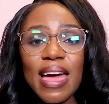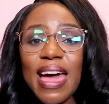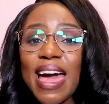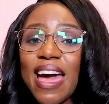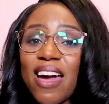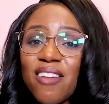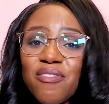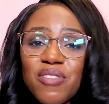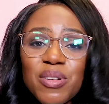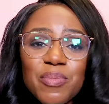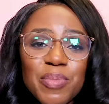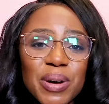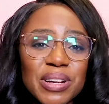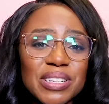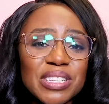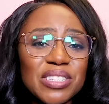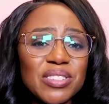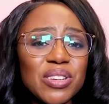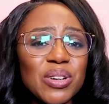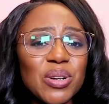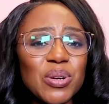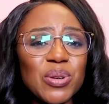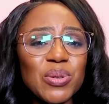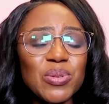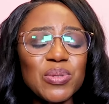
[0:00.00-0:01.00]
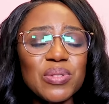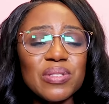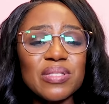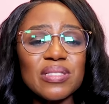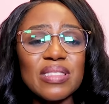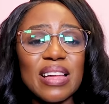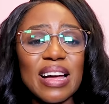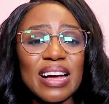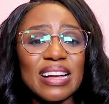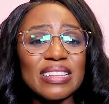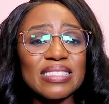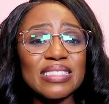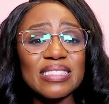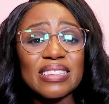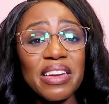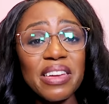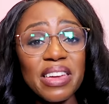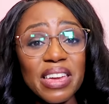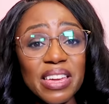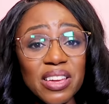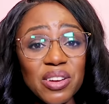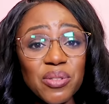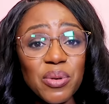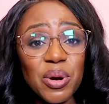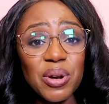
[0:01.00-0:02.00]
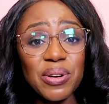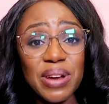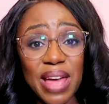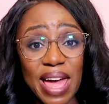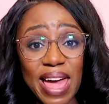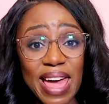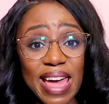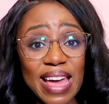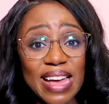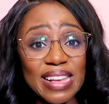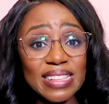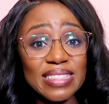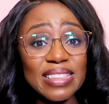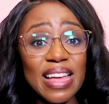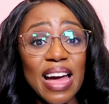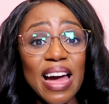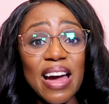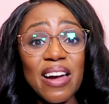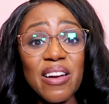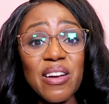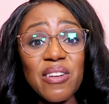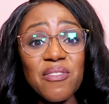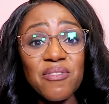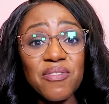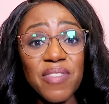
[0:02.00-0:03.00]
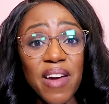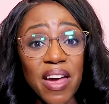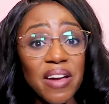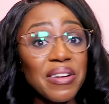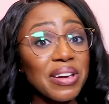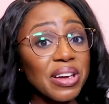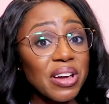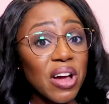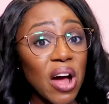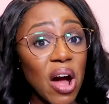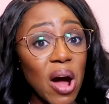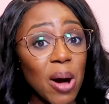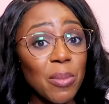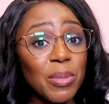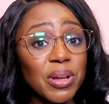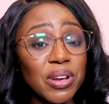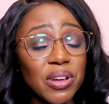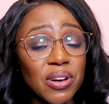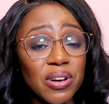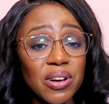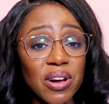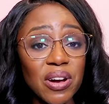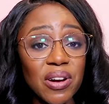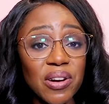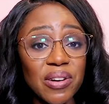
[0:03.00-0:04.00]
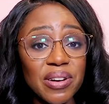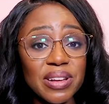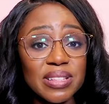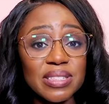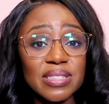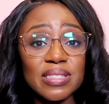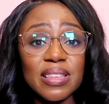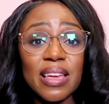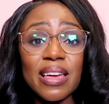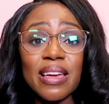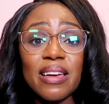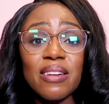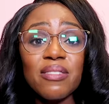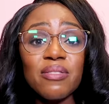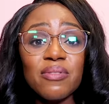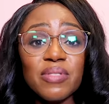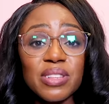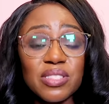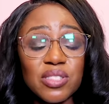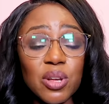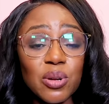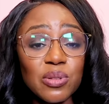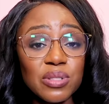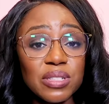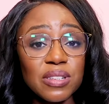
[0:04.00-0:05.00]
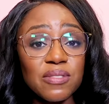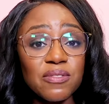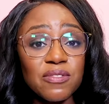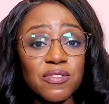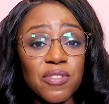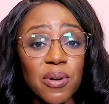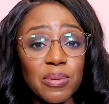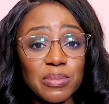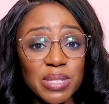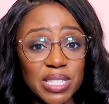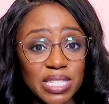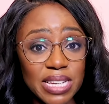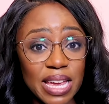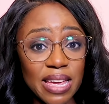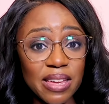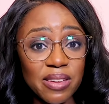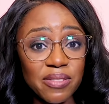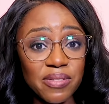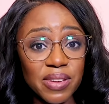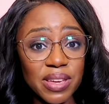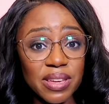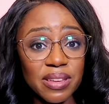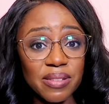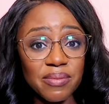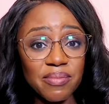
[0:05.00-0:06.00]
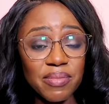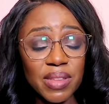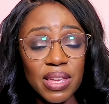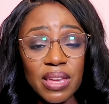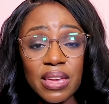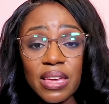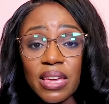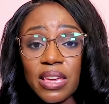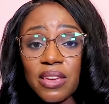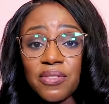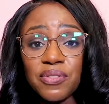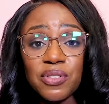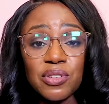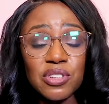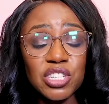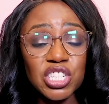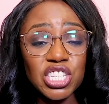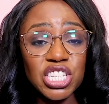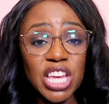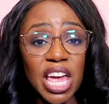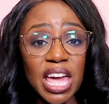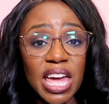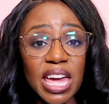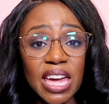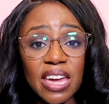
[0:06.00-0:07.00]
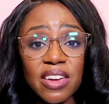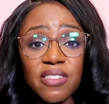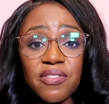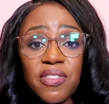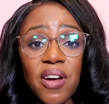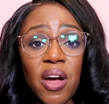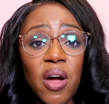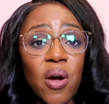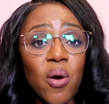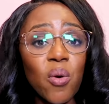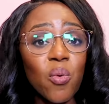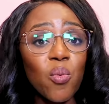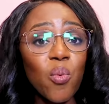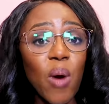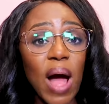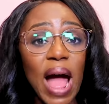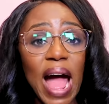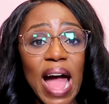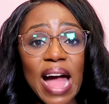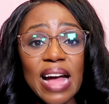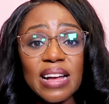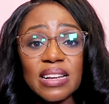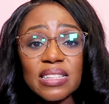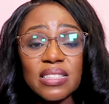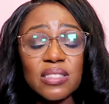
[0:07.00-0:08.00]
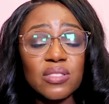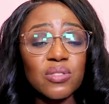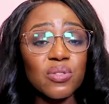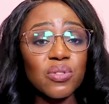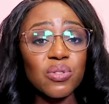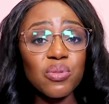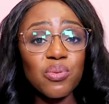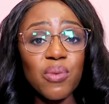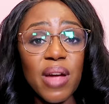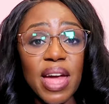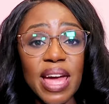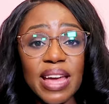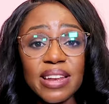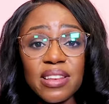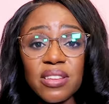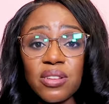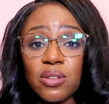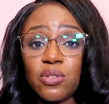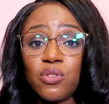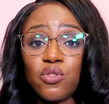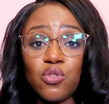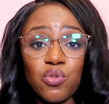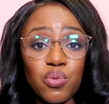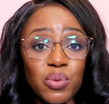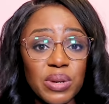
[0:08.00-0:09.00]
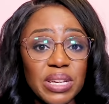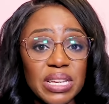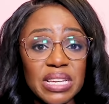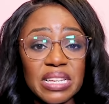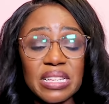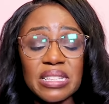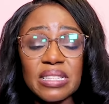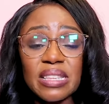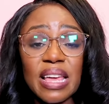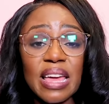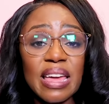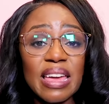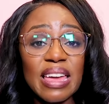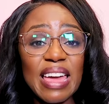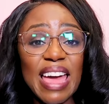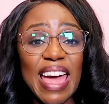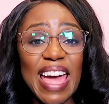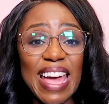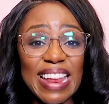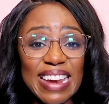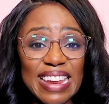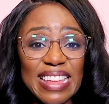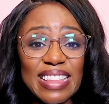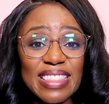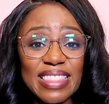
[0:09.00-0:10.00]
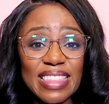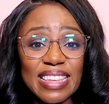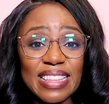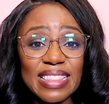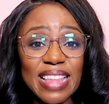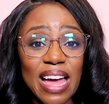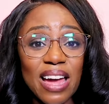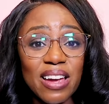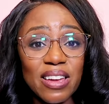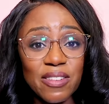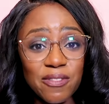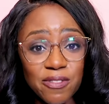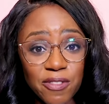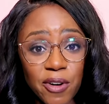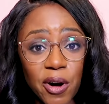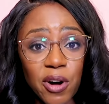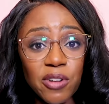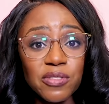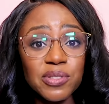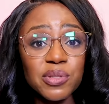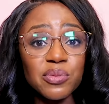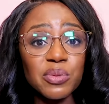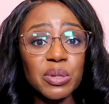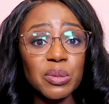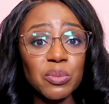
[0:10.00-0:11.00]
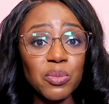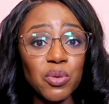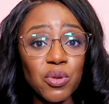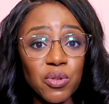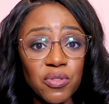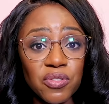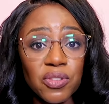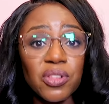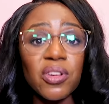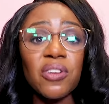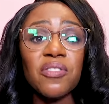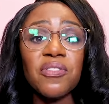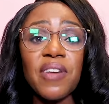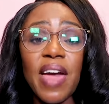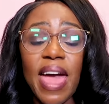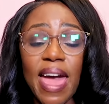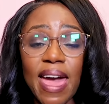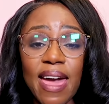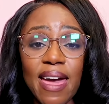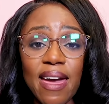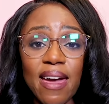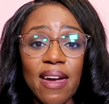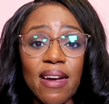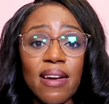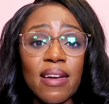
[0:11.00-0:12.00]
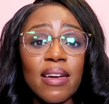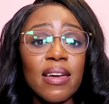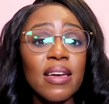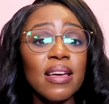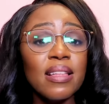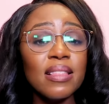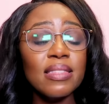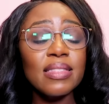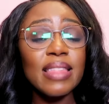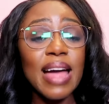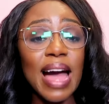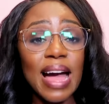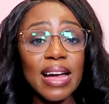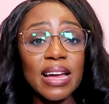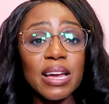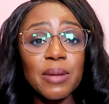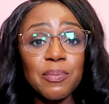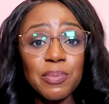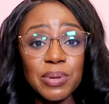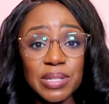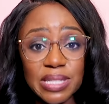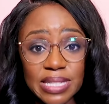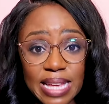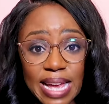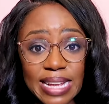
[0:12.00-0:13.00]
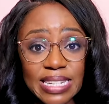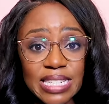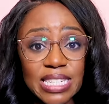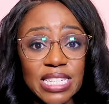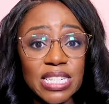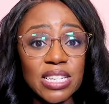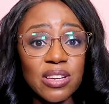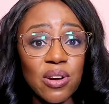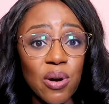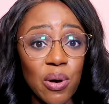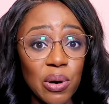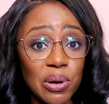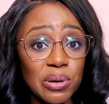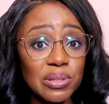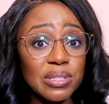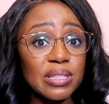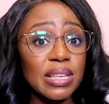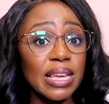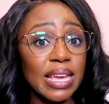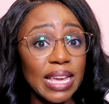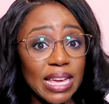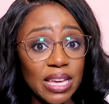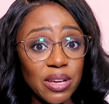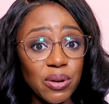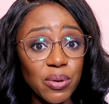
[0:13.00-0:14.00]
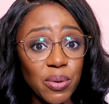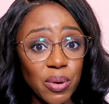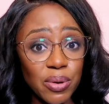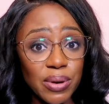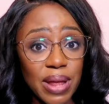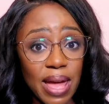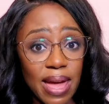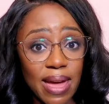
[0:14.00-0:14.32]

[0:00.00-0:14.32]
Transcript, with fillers: Everybody knows that ingrown hairs are a very common occurrence resulting from shaving. If you shave, wax, thread, tweeze, anything that involves removal of hair, that can potentially cause ingrown